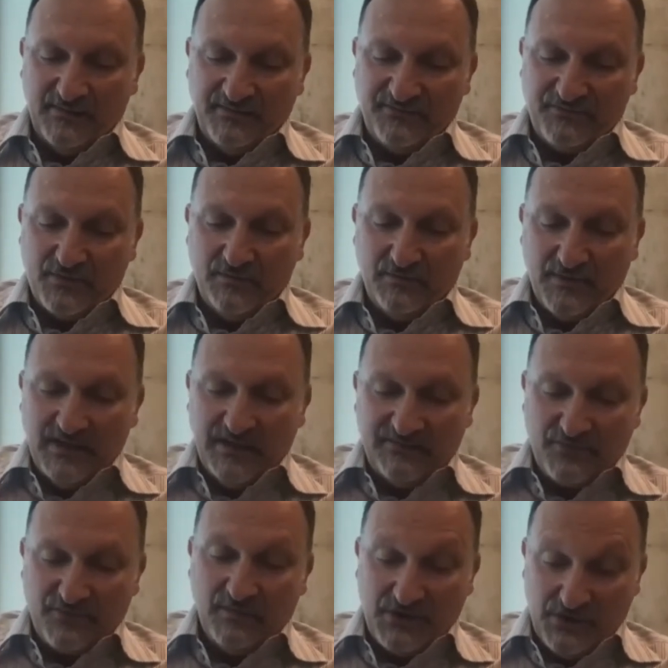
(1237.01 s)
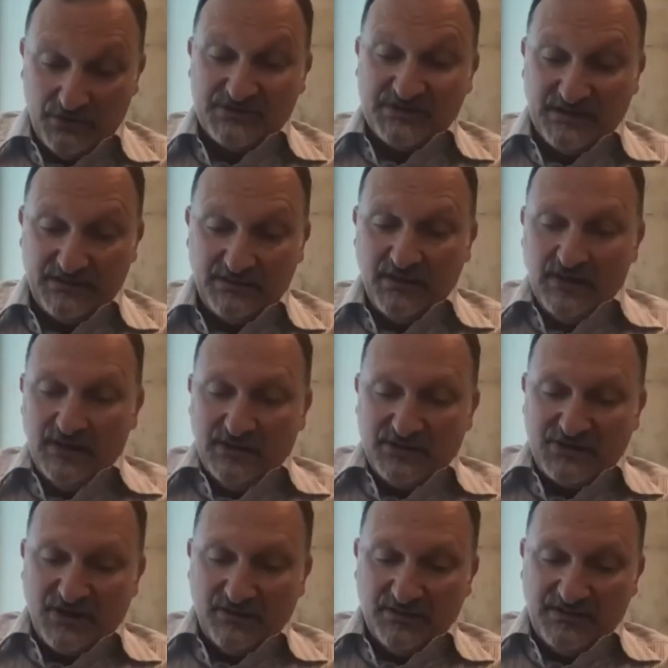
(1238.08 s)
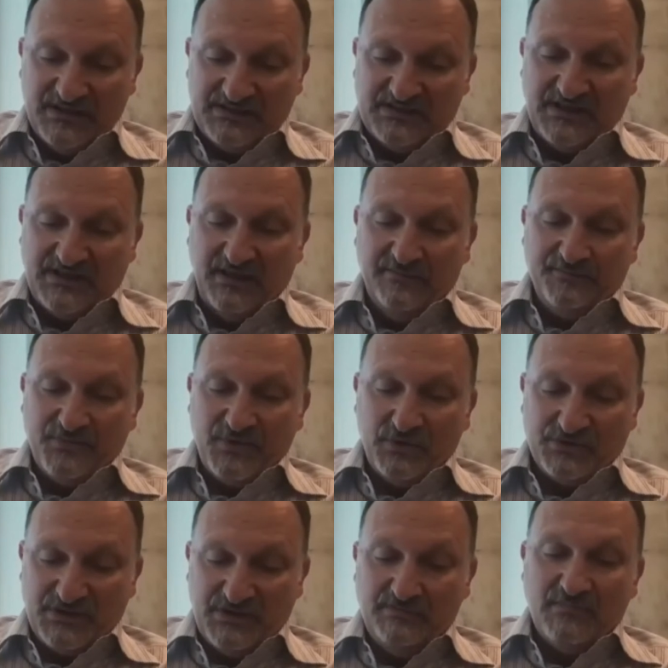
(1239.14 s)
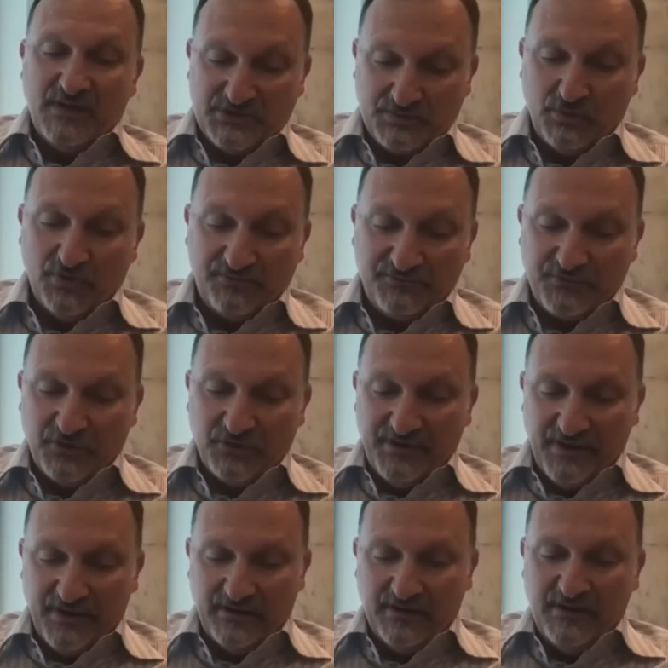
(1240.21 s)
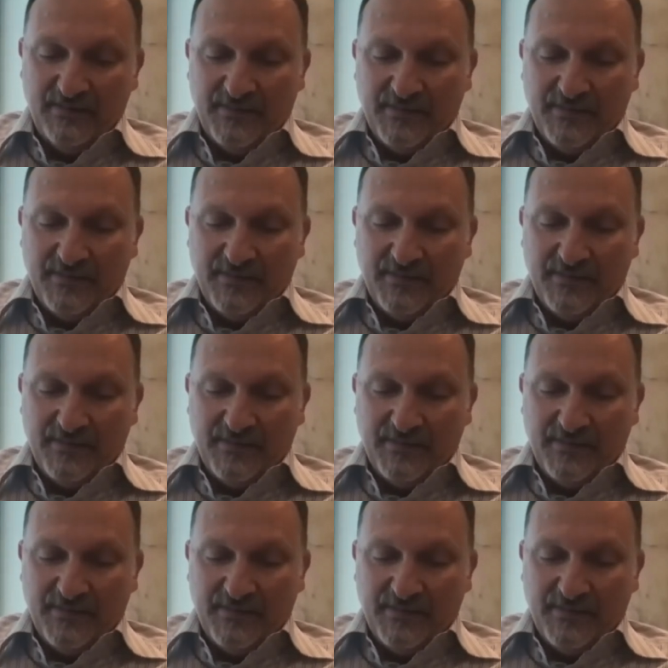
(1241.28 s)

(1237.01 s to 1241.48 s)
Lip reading: From what you said, Jared, you see much more fraud there,